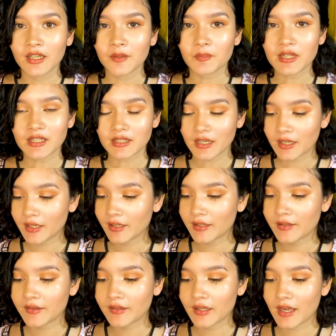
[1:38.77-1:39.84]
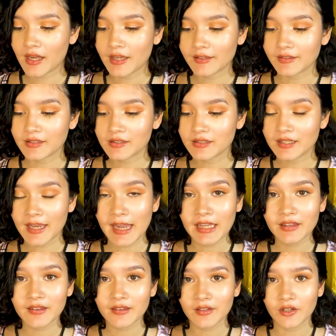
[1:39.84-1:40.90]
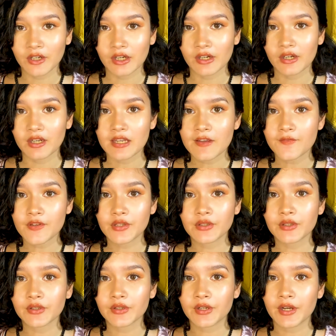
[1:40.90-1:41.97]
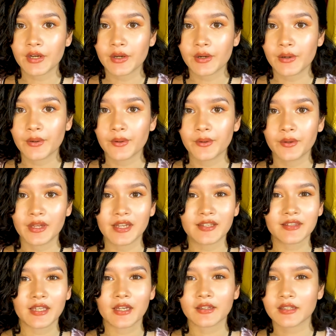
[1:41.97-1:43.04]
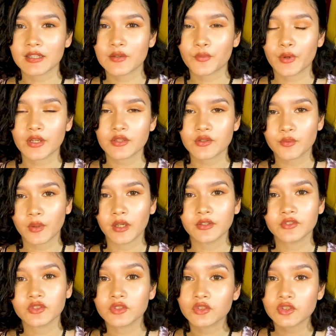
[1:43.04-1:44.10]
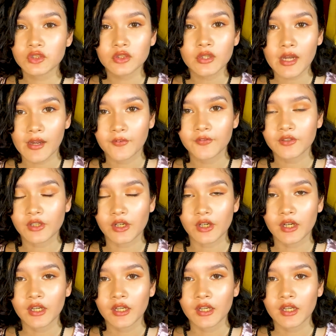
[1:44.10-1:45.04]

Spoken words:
Because as a dancer, if you don't know exactly what you want to do after